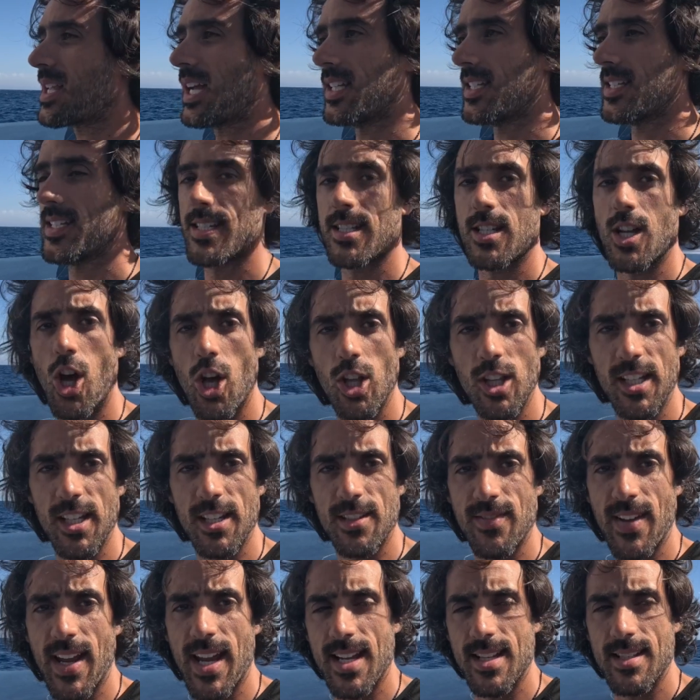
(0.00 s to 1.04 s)
I didn't call in
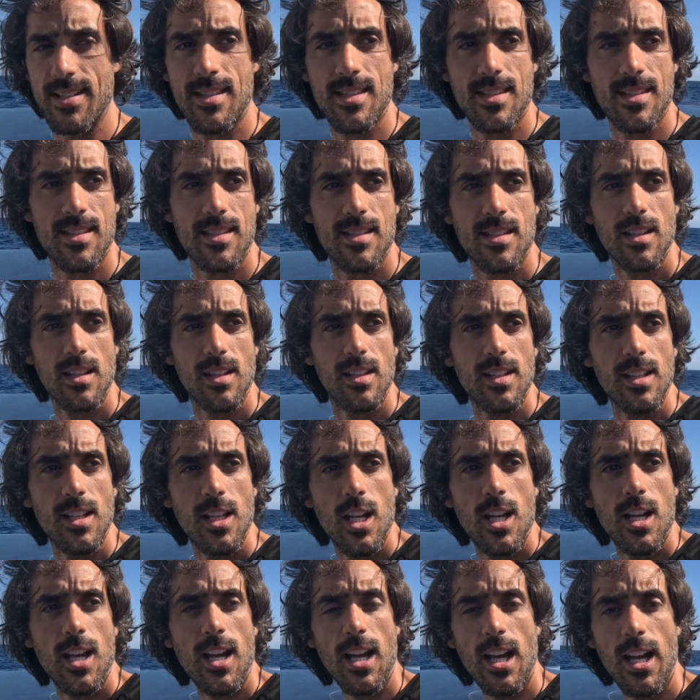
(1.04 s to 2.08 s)
advance.
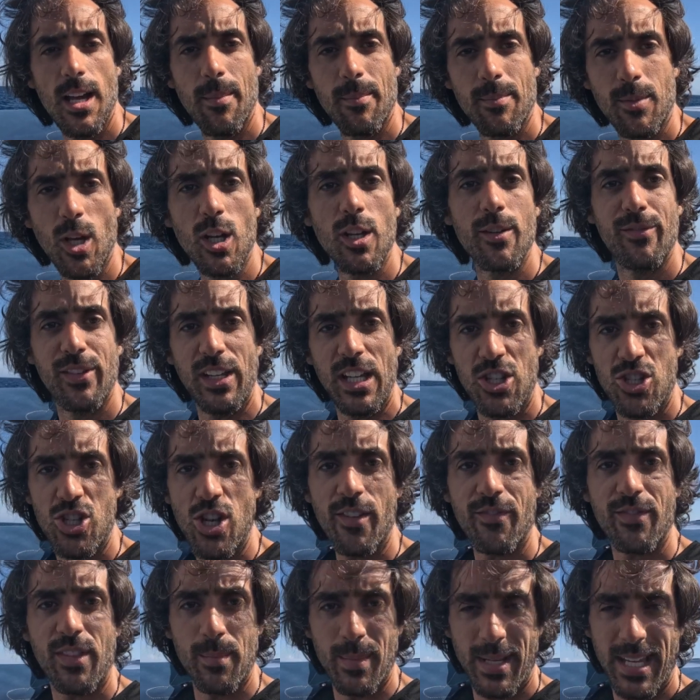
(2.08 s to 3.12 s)
I'm gonna
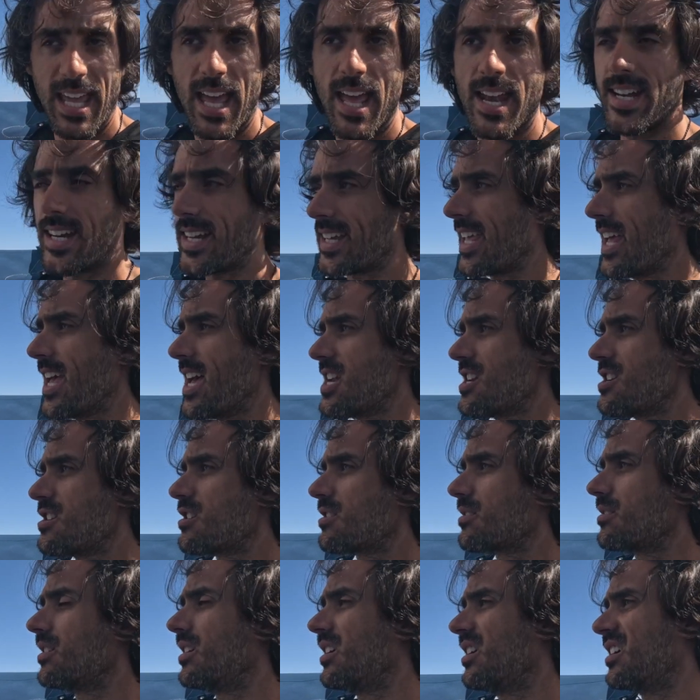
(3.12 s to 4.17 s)
VHF them again and again.
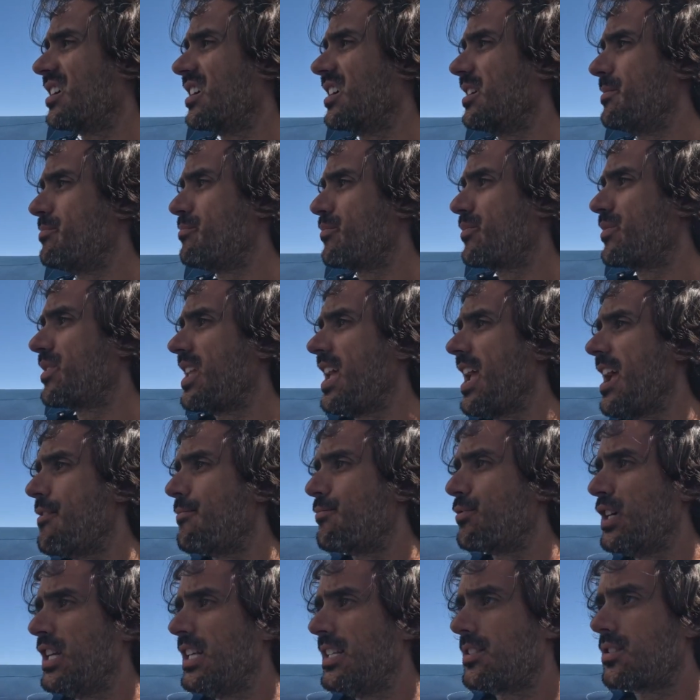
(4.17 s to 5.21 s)

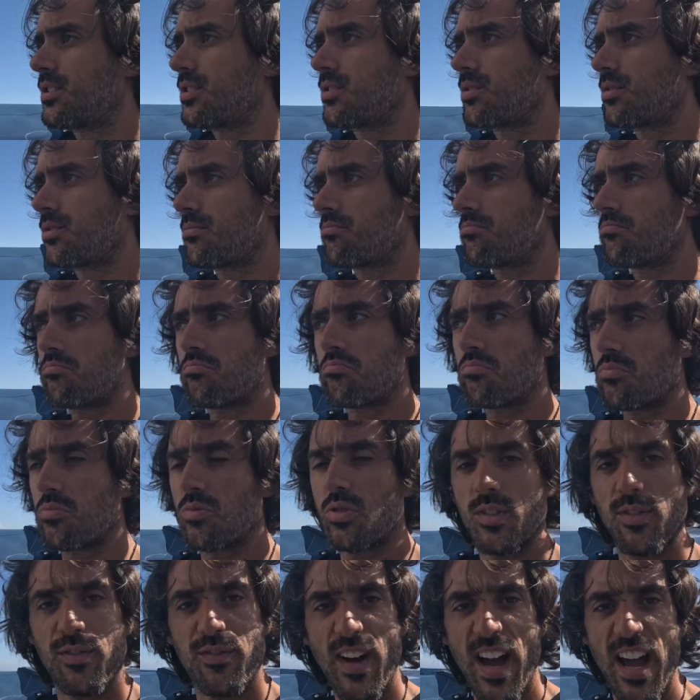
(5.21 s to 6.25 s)
Every
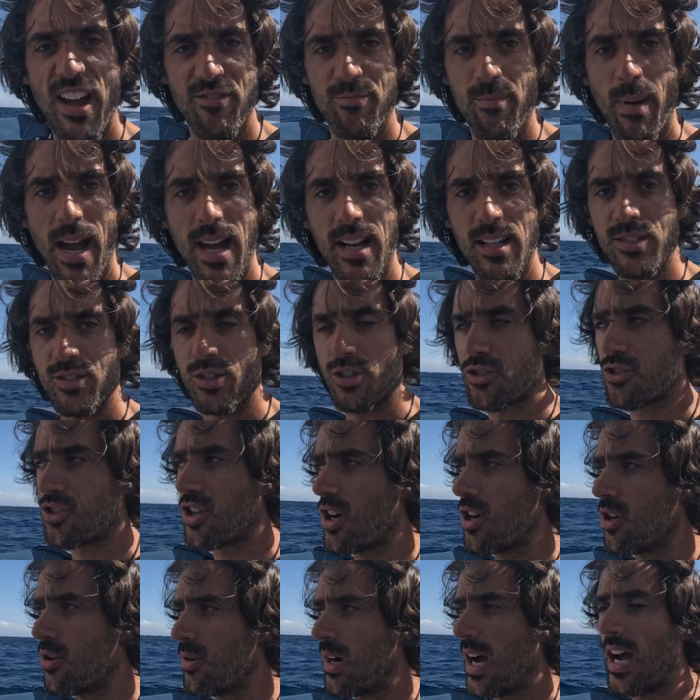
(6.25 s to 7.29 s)
5 miles or
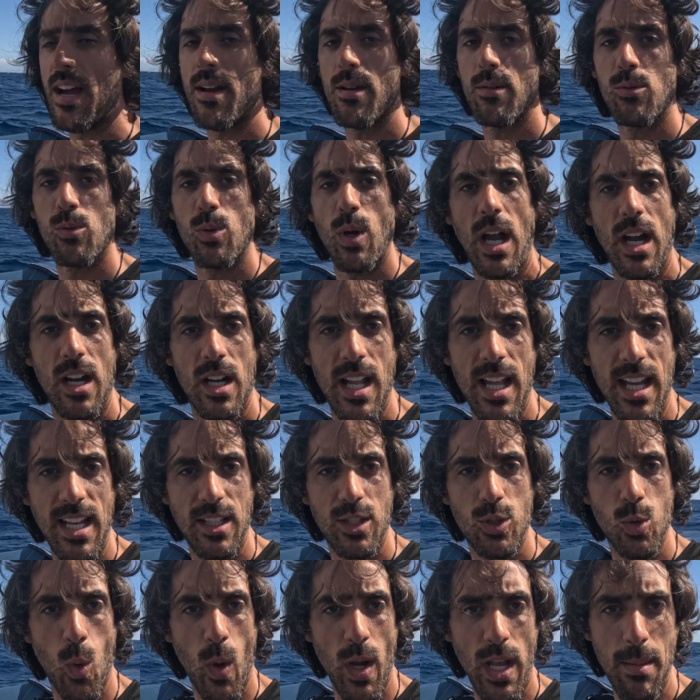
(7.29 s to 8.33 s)
so. We are like
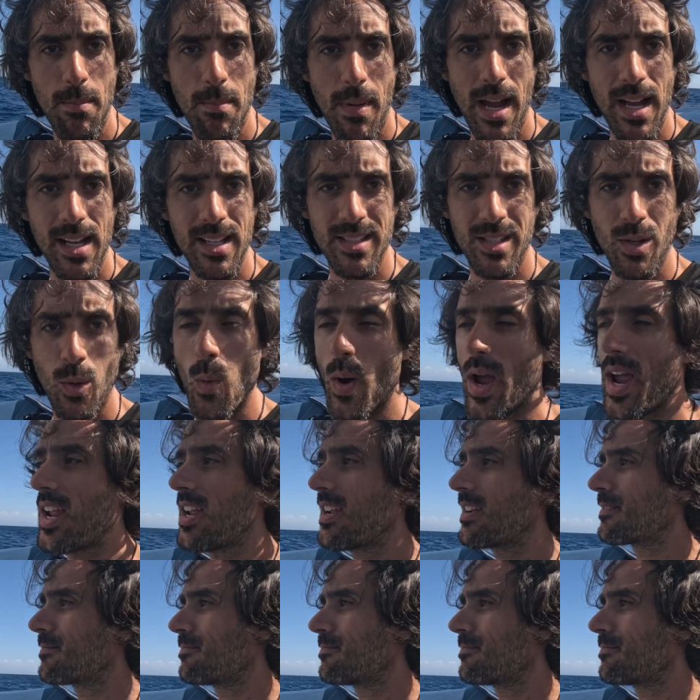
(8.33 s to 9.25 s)
20 miles away.